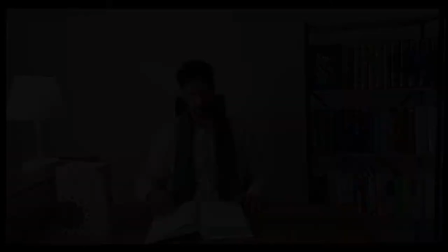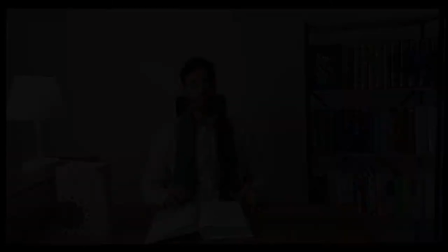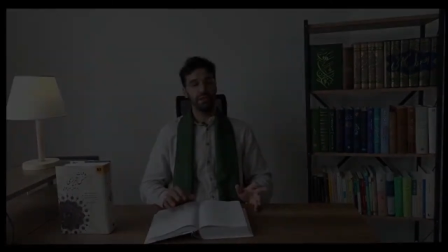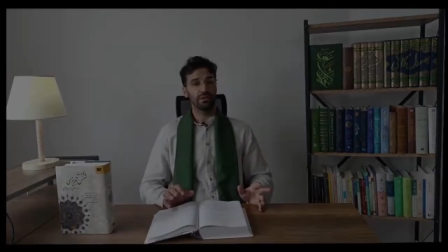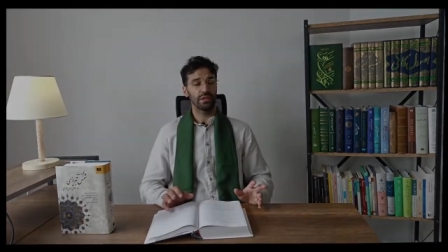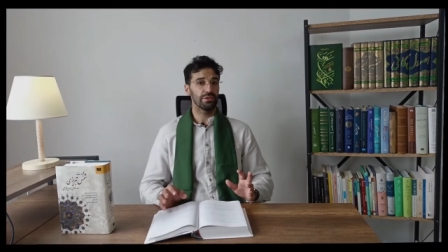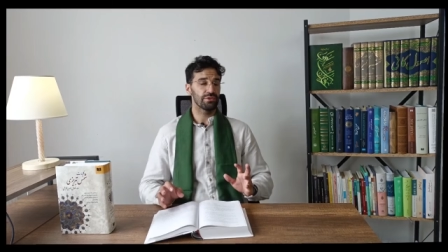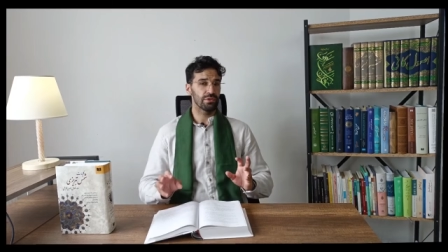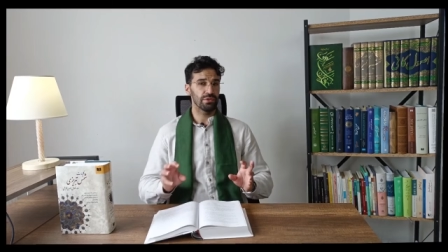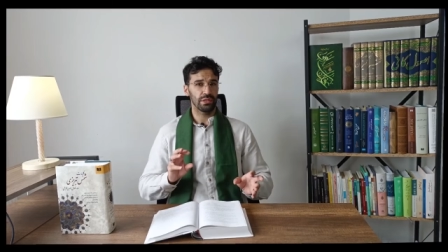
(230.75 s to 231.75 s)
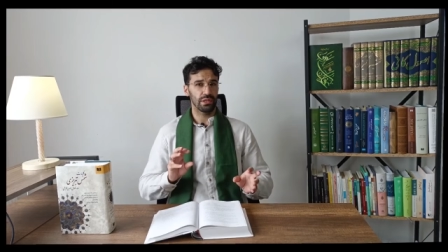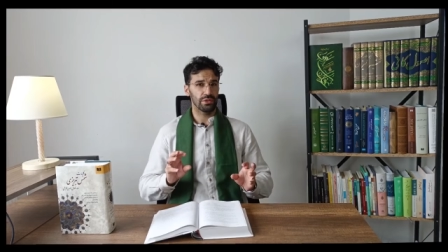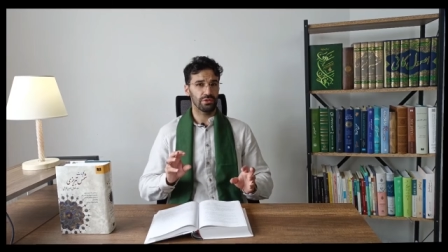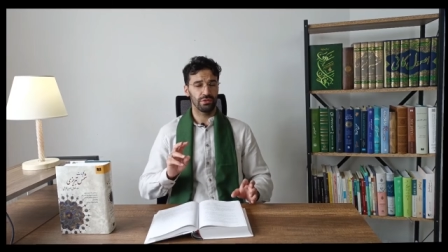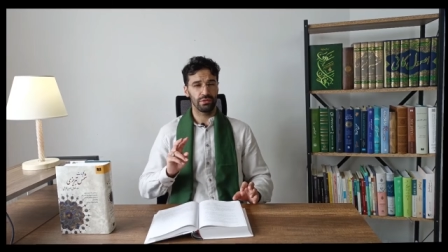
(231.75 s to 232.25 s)
Here he's using
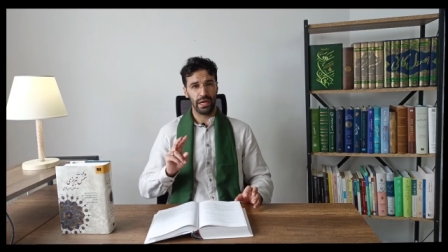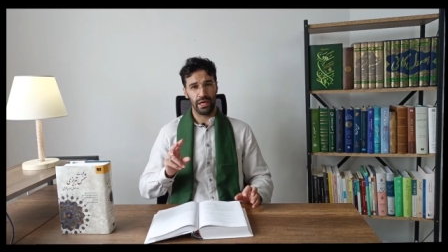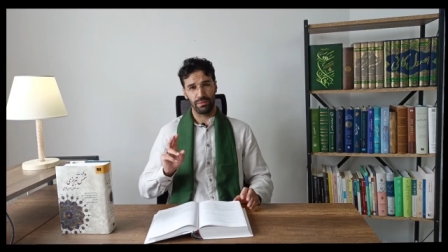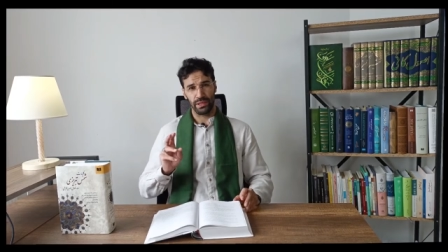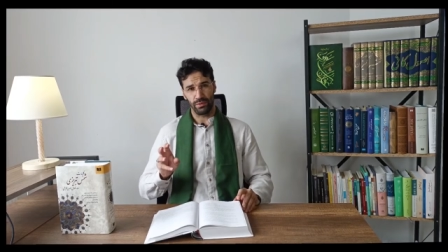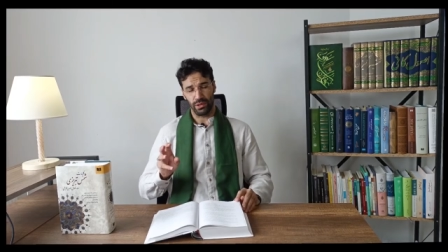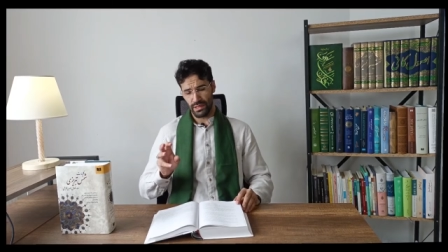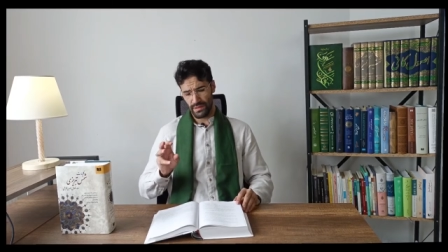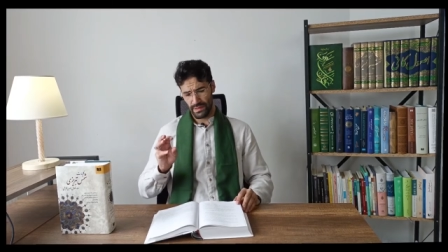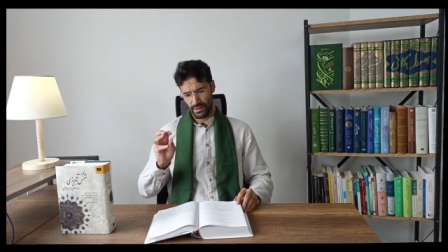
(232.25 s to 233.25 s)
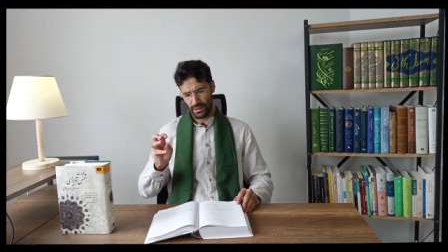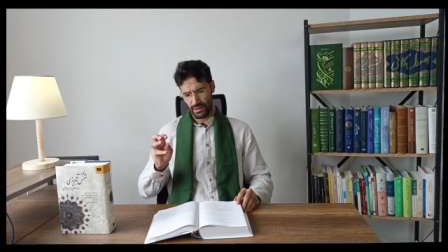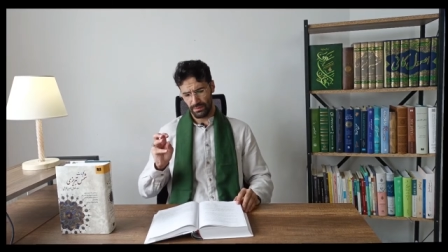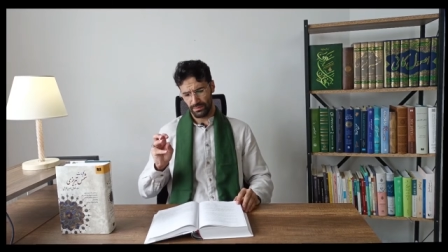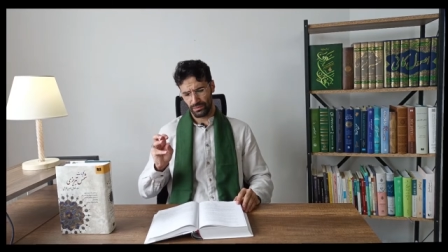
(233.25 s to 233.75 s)
two Arabic words,
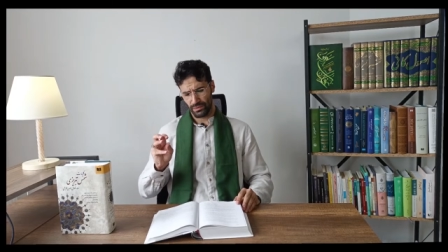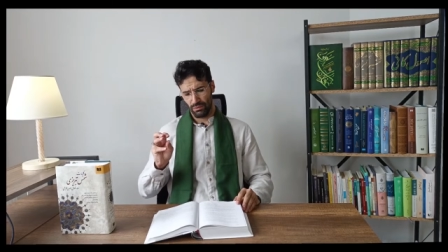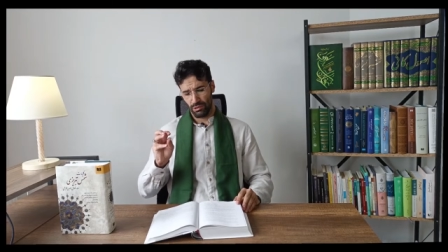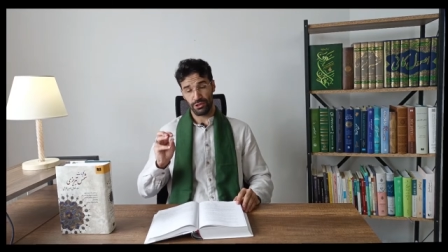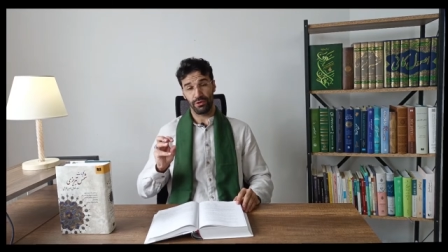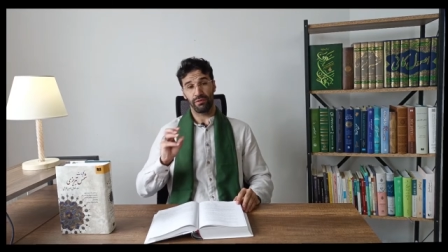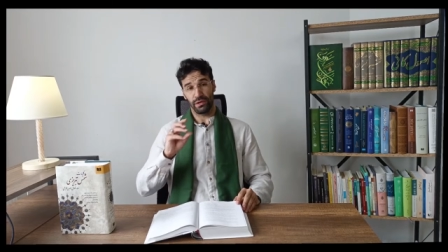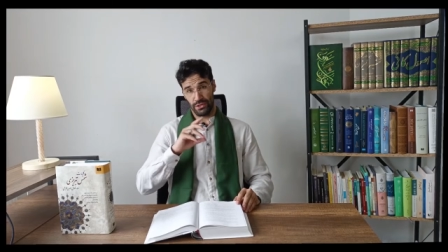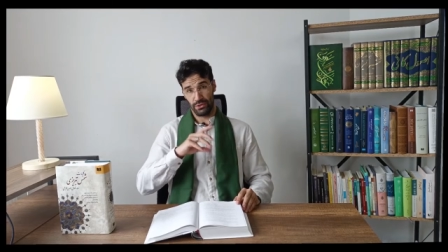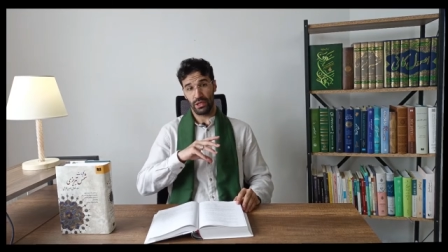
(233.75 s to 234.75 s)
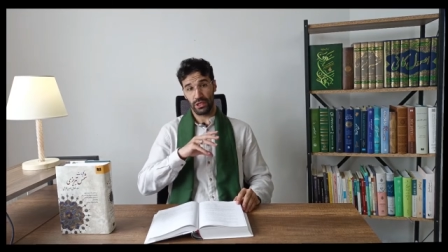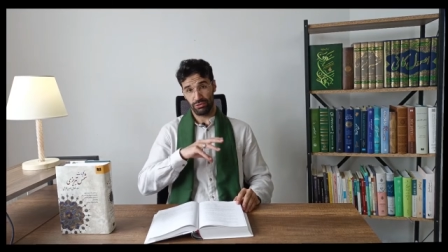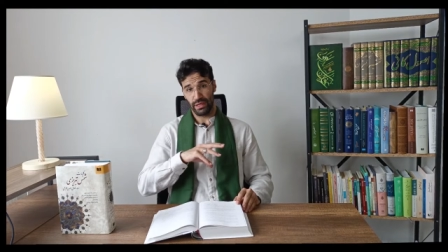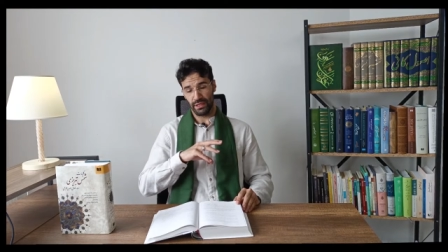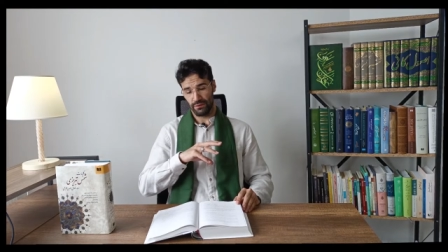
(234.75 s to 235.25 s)
um, which refers to a
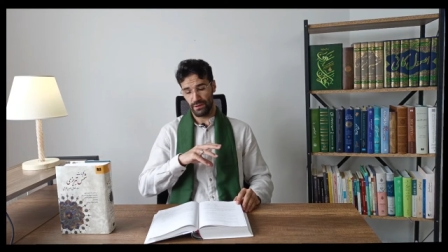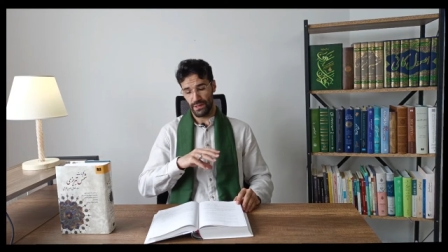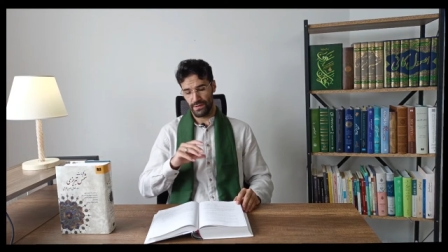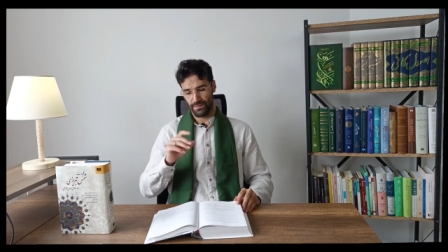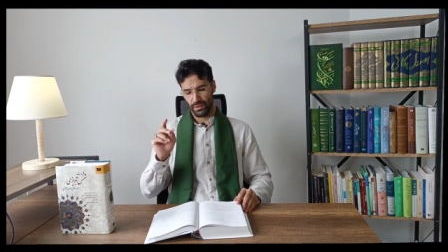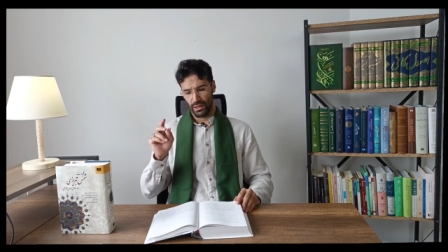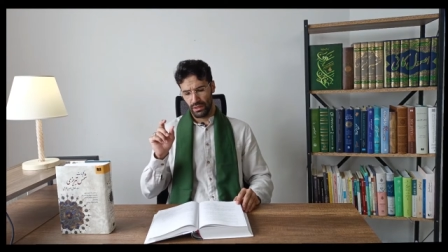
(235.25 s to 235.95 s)
Quranic verse.